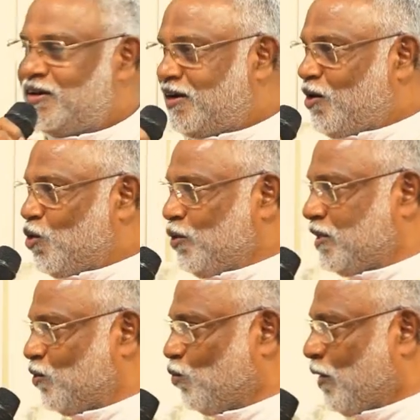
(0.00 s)
How do you
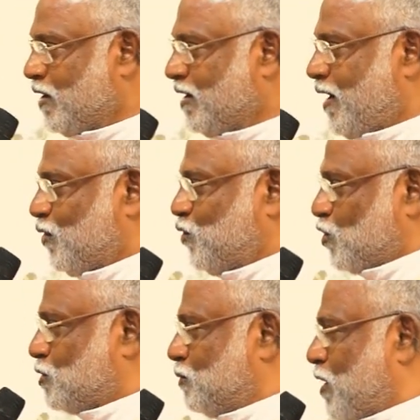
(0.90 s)
think? How
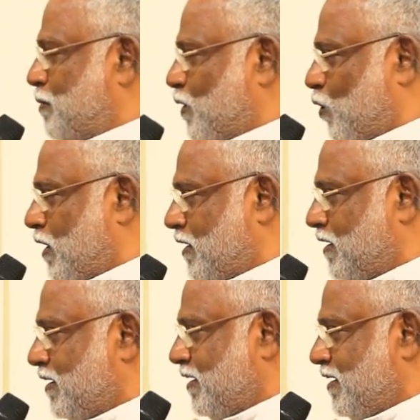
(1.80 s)
Joseph would have been calling?
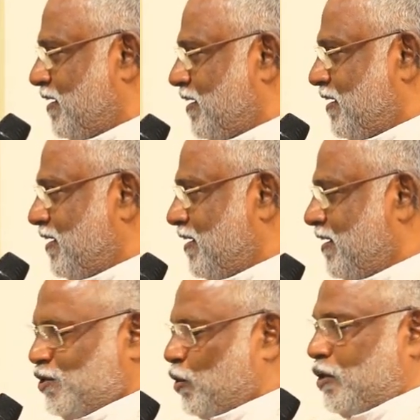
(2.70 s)

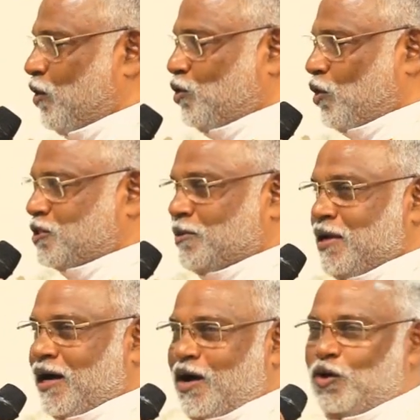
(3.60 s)
Sorry, not Joseph.
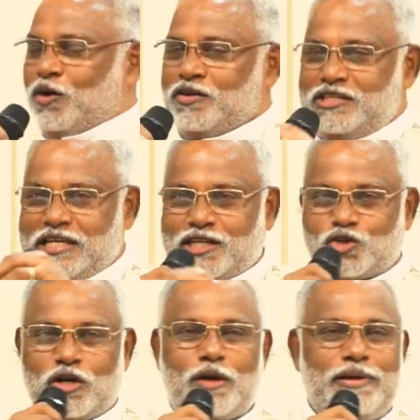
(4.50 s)
How Jesus
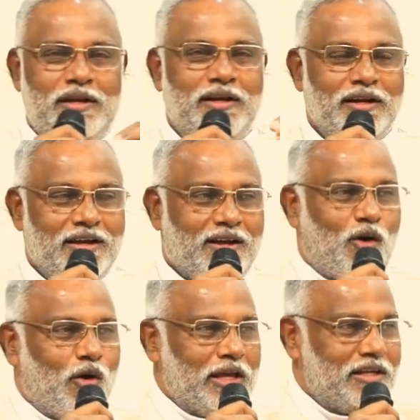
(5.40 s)
would have been
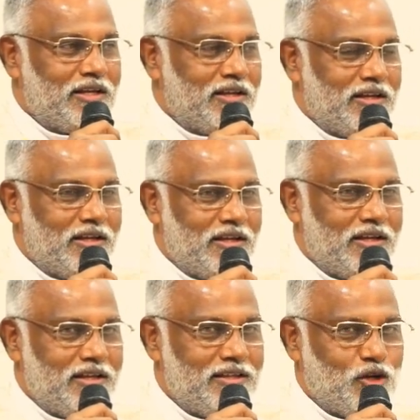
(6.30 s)

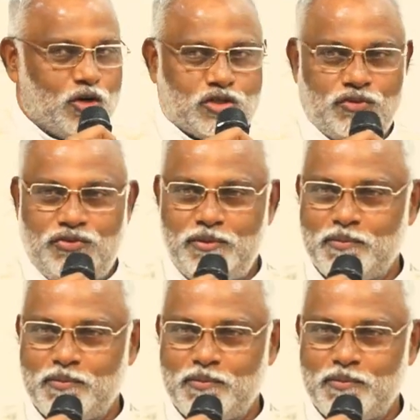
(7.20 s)
calling Joseph?